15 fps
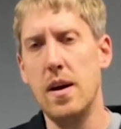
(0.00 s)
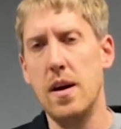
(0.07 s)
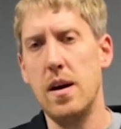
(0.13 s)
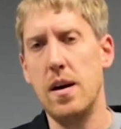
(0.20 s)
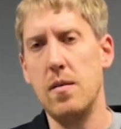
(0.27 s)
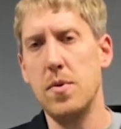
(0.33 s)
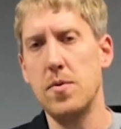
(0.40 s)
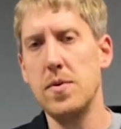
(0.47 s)

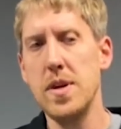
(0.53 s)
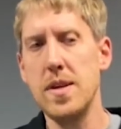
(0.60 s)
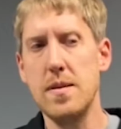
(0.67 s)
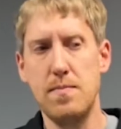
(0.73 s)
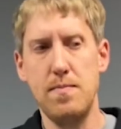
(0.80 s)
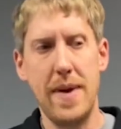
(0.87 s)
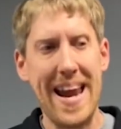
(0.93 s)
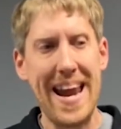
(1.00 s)
But really
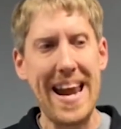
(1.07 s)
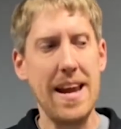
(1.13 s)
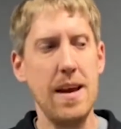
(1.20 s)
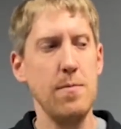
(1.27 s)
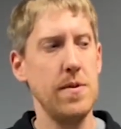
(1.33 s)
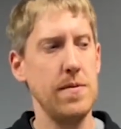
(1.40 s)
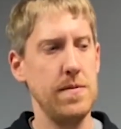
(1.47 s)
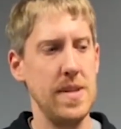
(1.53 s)
the
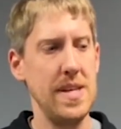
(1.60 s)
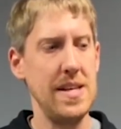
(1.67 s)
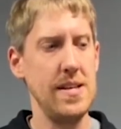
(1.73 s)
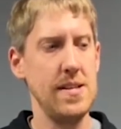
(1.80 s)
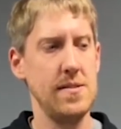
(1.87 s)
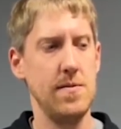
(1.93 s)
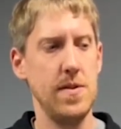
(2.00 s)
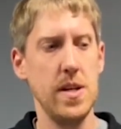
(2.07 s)
aim of
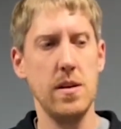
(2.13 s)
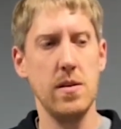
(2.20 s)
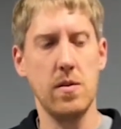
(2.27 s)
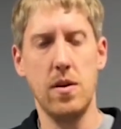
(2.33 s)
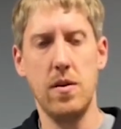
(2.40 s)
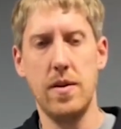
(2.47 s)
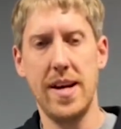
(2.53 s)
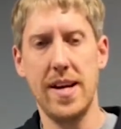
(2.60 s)
these video
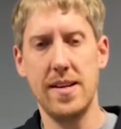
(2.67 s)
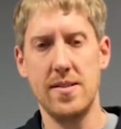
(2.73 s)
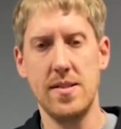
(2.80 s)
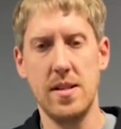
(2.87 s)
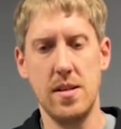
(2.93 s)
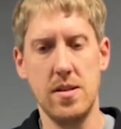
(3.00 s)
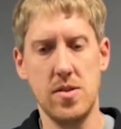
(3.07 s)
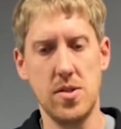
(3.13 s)
codecs
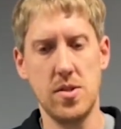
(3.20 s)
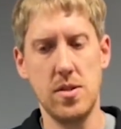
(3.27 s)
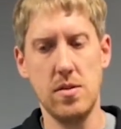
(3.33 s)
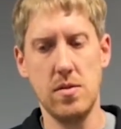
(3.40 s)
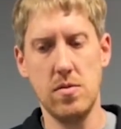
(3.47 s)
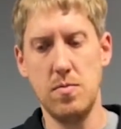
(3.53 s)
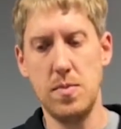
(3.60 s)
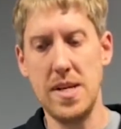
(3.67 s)
is
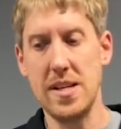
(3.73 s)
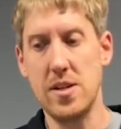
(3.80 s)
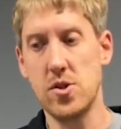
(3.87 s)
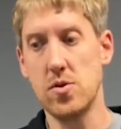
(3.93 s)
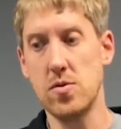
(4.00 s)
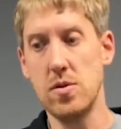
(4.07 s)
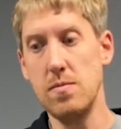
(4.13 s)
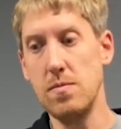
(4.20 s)
to be
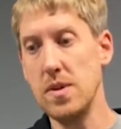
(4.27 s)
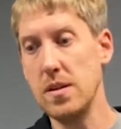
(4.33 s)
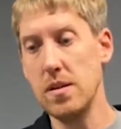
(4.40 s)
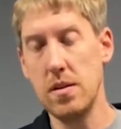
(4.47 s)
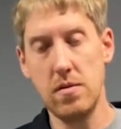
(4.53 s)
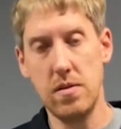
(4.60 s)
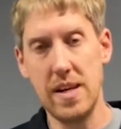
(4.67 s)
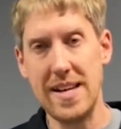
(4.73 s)
extremely
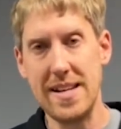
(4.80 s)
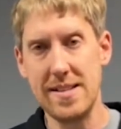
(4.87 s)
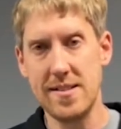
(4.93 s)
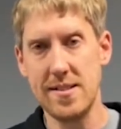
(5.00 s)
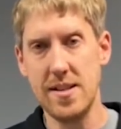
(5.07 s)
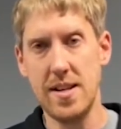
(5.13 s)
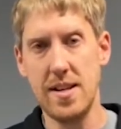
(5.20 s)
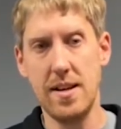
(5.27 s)
low
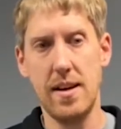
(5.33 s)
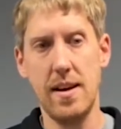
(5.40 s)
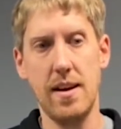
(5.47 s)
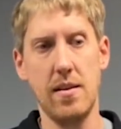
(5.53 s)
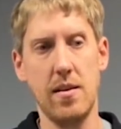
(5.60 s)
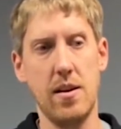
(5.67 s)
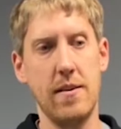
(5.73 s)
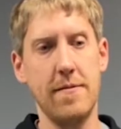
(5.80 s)
latency
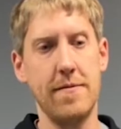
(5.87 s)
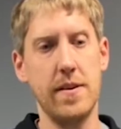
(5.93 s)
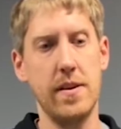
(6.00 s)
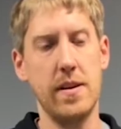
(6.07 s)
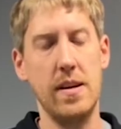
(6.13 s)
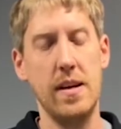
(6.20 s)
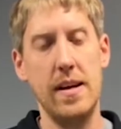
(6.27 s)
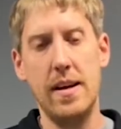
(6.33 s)
and
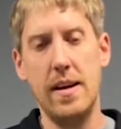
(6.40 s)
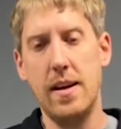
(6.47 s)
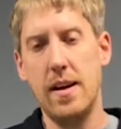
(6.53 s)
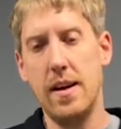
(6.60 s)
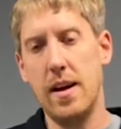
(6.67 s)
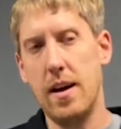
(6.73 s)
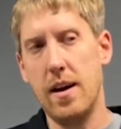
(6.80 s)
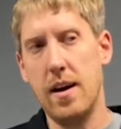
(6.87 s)
offer
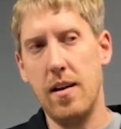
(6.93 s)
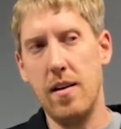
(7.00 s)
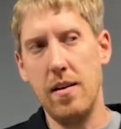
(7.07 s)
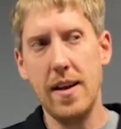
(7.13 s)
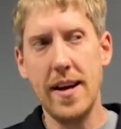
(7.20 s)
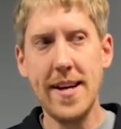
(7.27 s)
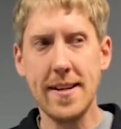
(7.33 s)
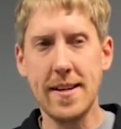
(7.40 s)
a
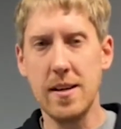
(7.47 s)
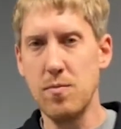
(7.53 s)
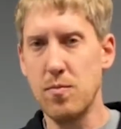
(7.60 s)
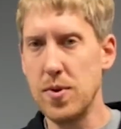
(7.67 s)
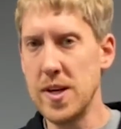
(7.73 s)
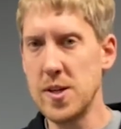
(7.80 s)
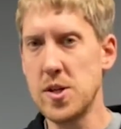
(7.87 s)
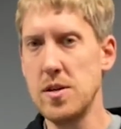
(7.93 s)
light
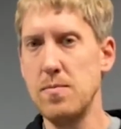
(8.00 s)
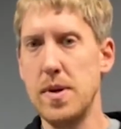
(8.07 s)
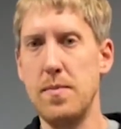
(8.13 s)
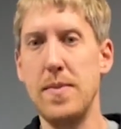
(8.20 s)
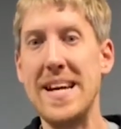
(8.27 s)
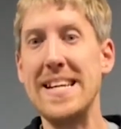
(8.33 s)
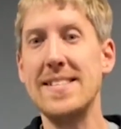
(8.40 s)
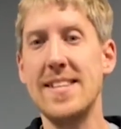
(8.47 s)
compression but
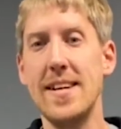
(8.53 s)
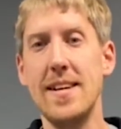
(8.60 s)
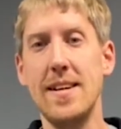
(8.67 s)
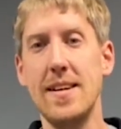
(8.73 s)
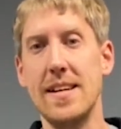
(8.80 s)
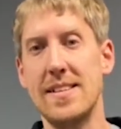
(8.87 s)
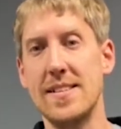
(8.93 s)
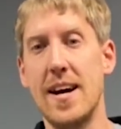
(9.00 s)

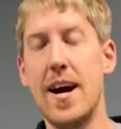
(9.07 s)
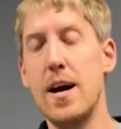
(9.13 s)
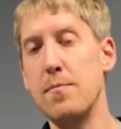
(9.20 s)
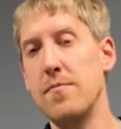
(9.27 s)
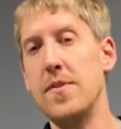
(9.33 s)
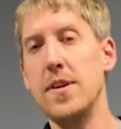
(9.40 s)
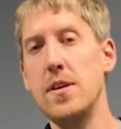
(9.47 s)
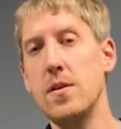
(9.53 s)
maintaining
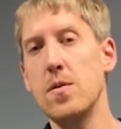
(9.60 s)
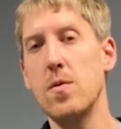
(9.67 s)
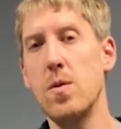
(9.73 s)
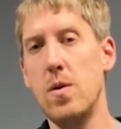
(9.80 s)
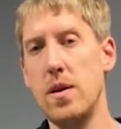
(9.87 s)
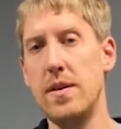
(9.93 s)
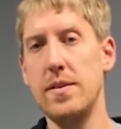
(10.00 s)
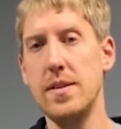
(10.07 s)
top video
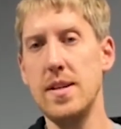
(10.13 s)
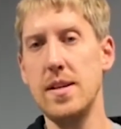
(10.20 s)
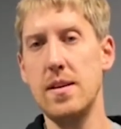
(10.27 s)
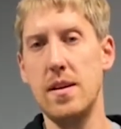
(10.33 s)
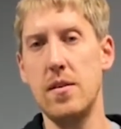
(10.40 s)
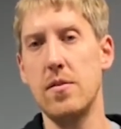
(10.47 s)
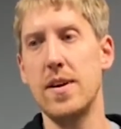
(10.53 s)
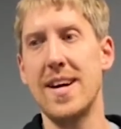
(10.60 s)
quality,
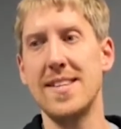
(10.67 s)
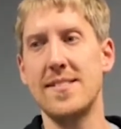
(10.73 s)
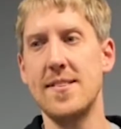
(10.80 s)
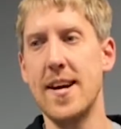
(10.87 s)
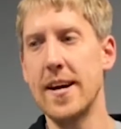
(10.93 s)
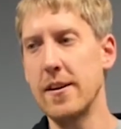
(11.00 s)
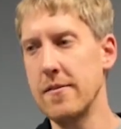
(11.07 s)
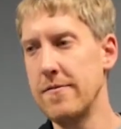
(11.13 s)
not
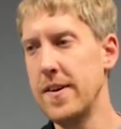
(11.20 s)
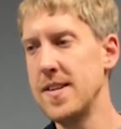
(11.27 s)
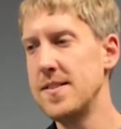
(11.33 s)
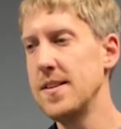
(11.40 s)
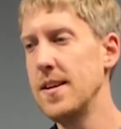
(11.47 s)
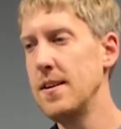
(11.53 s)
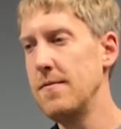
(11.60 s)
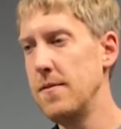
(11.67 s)

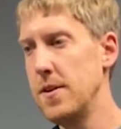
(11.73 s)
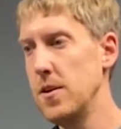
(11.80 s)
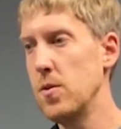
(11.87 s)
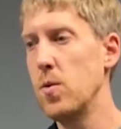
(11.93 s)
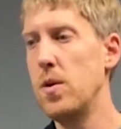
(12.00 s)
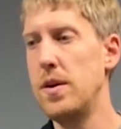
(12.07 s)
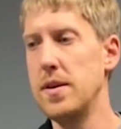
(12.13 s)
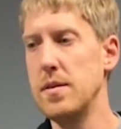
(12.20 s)
sacrificing any video
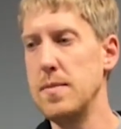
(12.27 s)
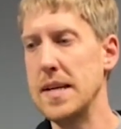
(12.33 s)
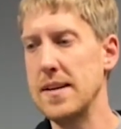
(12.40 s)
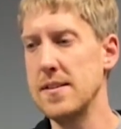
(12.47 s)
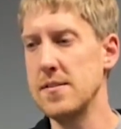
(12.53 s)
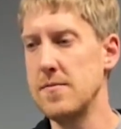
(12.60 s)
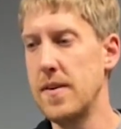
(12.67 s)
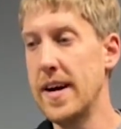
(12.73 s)
quality
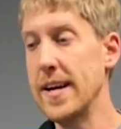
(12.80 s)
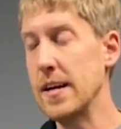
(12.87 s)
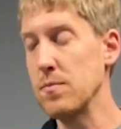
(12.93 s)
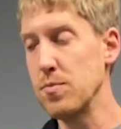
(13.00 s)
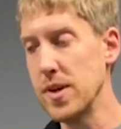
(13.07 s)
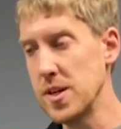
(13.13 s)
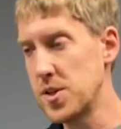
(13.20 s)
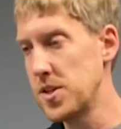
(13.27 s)
because of high
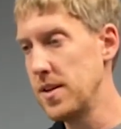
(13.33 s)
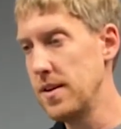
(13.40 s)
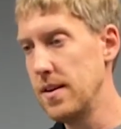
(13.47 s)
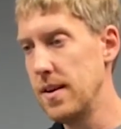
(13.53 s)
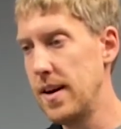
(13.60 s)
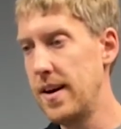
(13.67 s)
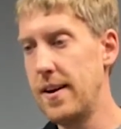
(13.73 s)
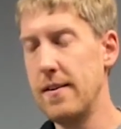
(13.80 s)

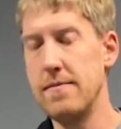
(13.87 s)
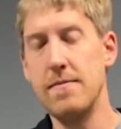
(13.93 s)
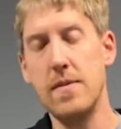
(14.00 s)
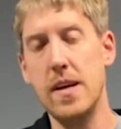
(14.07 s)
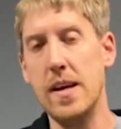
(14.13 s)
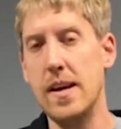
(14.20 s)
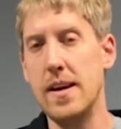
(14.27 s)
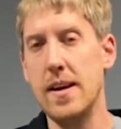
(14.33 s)
compression
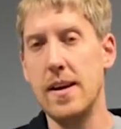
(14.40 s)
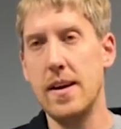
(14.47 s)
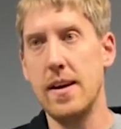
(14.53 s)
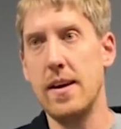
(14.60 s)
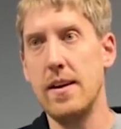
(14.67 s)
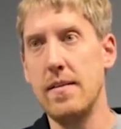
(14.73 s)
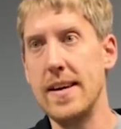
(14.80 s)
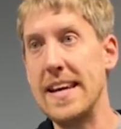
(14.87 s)

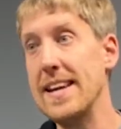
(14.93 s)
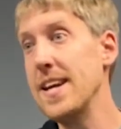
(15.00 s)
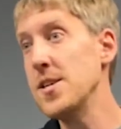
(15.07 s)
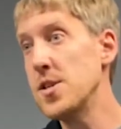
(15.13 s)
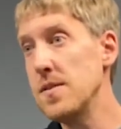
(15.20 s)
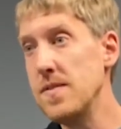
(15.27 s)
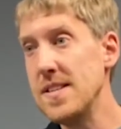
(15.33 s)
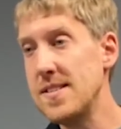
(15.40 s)
like an
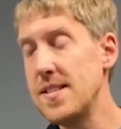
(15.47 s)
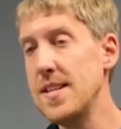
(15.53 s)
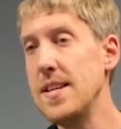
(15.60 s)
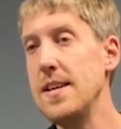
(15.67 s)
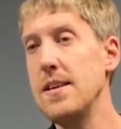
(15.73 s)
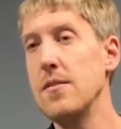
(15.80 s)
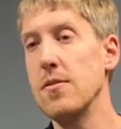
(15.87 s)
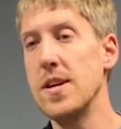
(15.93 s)

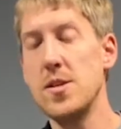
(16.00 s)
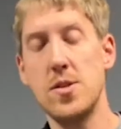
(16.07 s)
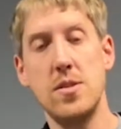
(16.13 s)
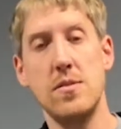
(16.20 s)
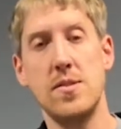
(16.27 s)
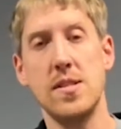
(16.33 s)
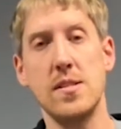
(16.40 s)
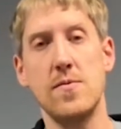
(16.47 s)
HEVC or
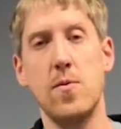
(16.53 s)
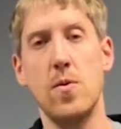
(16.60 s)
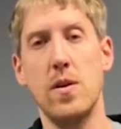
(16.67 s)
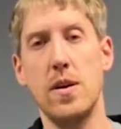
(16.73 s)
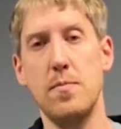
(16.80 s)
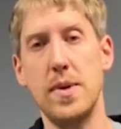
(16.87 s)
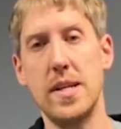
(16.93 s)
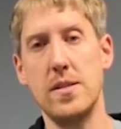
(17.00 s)

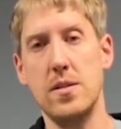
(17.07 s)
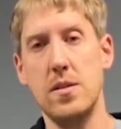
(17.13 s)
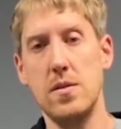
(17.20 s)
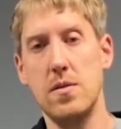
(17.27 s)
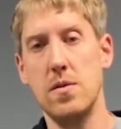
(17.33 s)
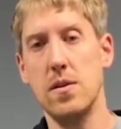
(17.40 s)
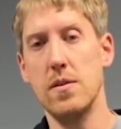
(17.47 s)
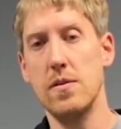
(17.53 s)
H.264
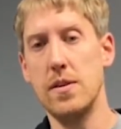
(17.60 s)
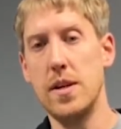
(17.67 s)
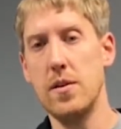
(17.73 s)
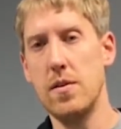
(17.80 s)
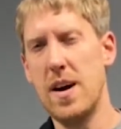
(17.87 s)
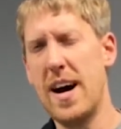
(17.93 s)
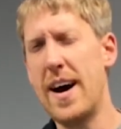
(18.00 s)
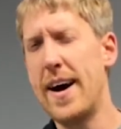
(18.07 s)
MPEG-2
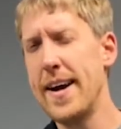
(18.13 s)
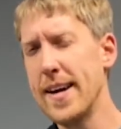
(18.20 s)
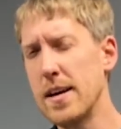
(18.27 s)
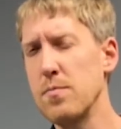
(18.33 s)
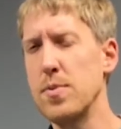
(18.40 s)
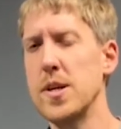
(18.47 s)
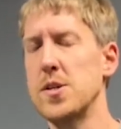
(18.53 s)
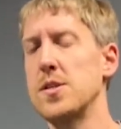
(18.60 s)
or high
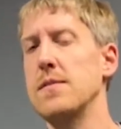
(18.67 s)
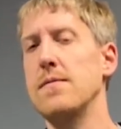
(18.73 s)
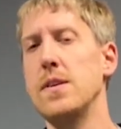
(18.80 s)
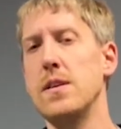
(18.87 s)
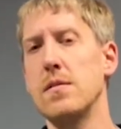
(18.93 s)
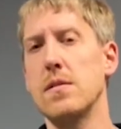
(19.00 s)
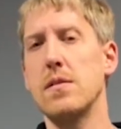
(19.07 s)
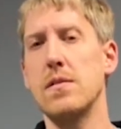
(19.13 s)
compression
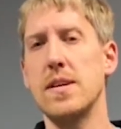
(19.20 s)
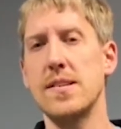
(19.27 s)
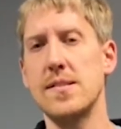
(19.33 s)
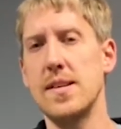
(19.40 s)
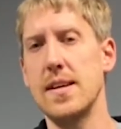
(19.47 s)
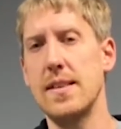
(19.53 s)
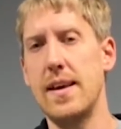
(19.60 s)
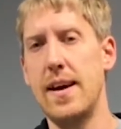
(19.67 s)
video codecs
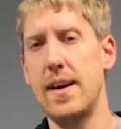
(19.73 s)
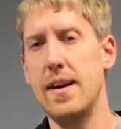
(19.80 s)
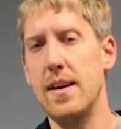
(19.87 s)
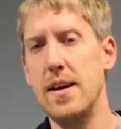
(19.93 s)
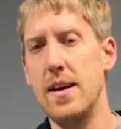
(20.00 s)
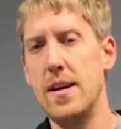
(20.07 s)
like that.